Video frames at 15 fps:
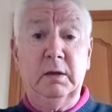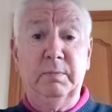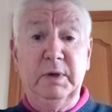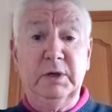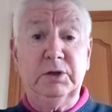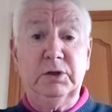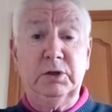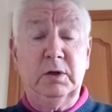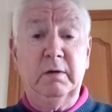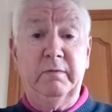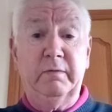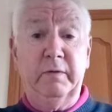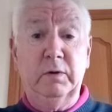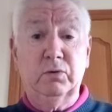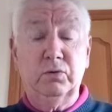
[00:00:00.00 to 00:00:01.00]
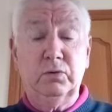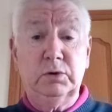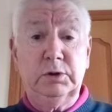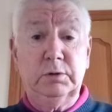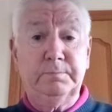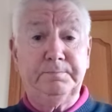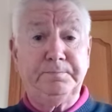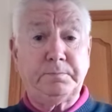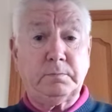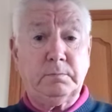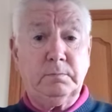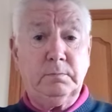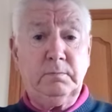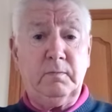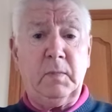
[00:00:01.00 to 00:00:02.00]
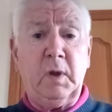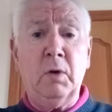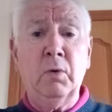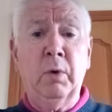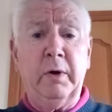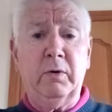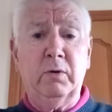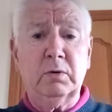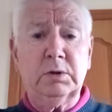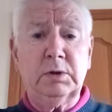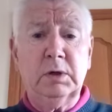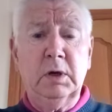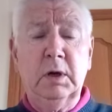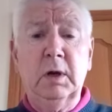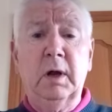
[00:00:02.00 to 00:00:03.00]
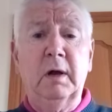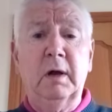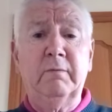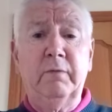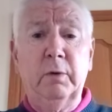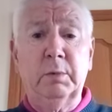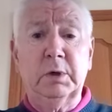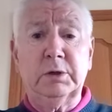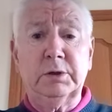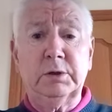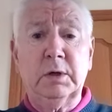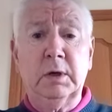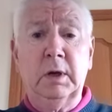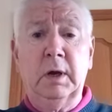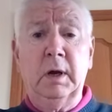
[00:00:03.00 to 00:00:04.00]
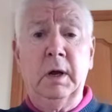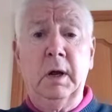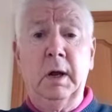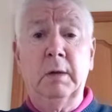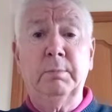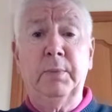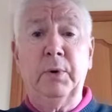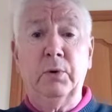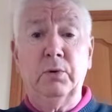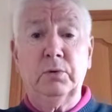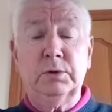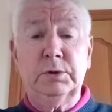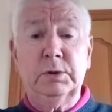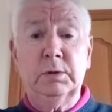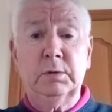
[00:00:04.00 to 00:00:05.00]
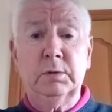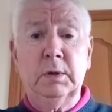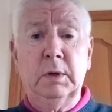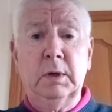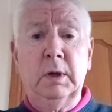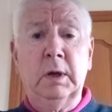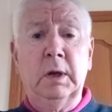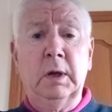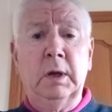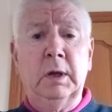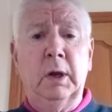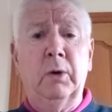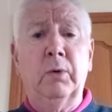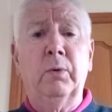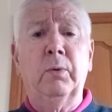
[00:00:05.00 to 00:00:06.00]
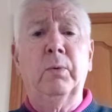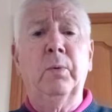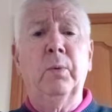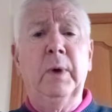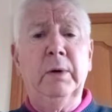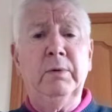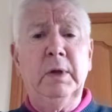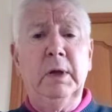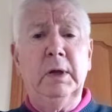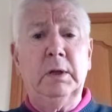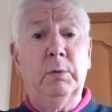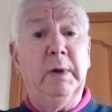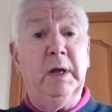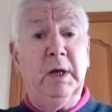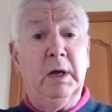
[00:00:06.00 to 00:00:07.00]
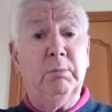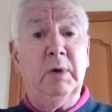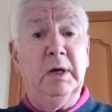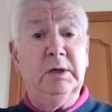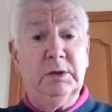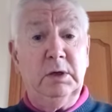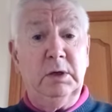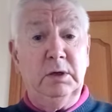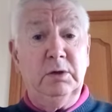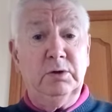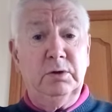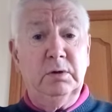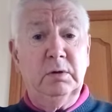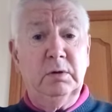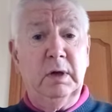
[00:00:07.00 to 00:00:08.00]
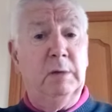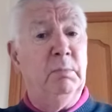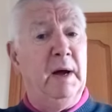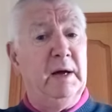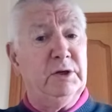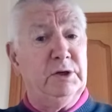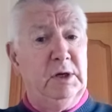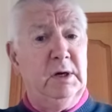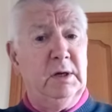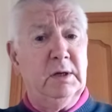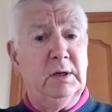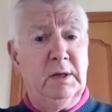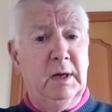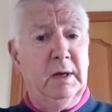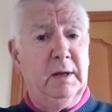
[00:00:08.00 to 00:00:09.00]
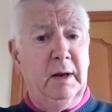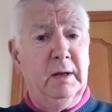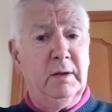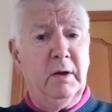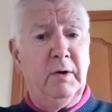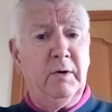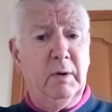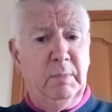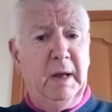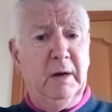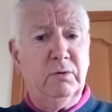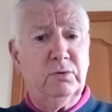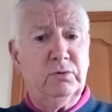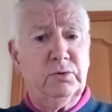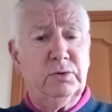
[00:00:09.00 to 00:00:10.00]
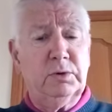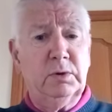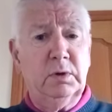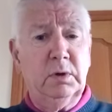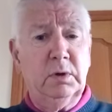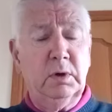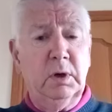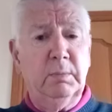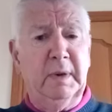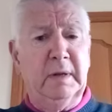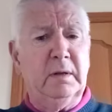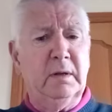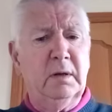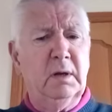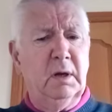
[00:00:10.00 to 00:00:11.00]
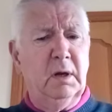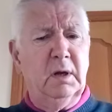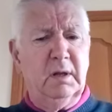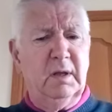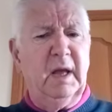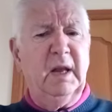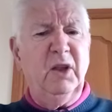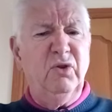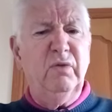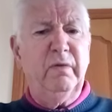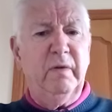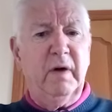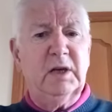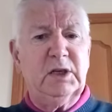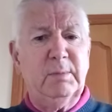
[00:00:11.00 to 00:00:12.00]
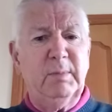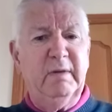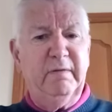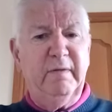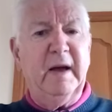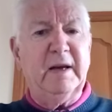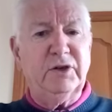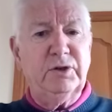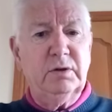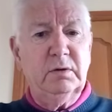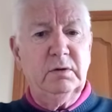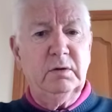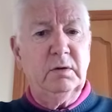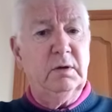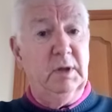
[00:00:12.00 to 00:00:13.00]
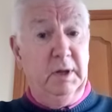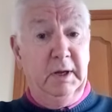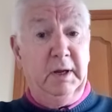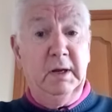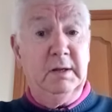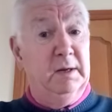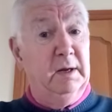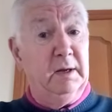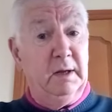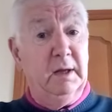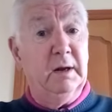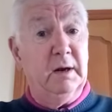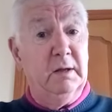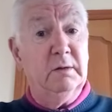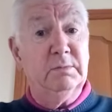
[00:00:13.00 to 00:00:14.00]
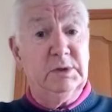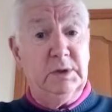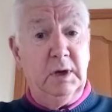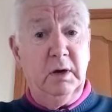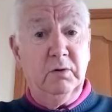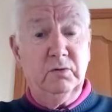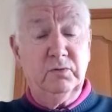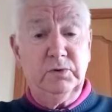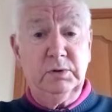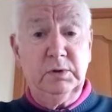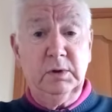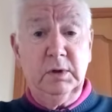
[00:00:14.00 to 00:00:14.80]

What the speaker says: beasts of the fields, whitrocks and flumers and brokes. Now, wail ye 20 good ones of each, and match share that nae crater rebels. But dinna you fash about fish, they can take care of themselves.